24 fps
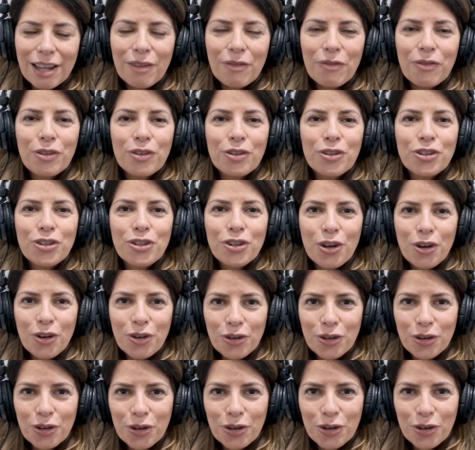if you
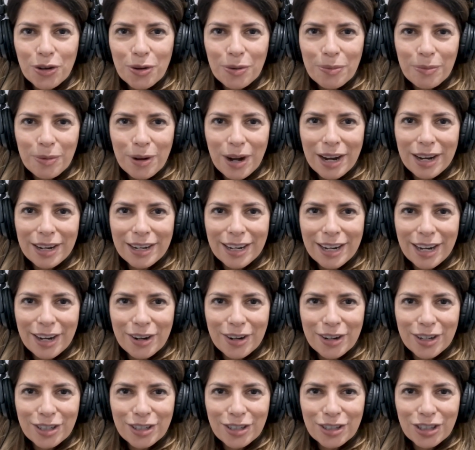don't know your brand
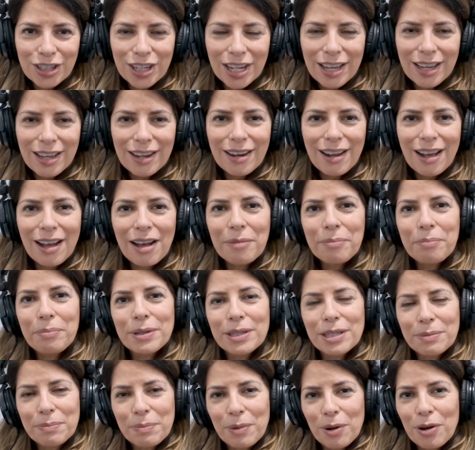character yet at
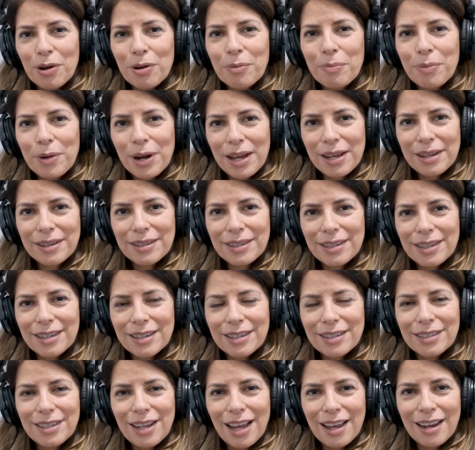
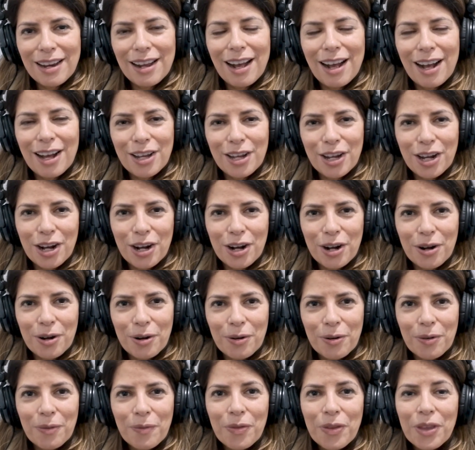bespokebranding.io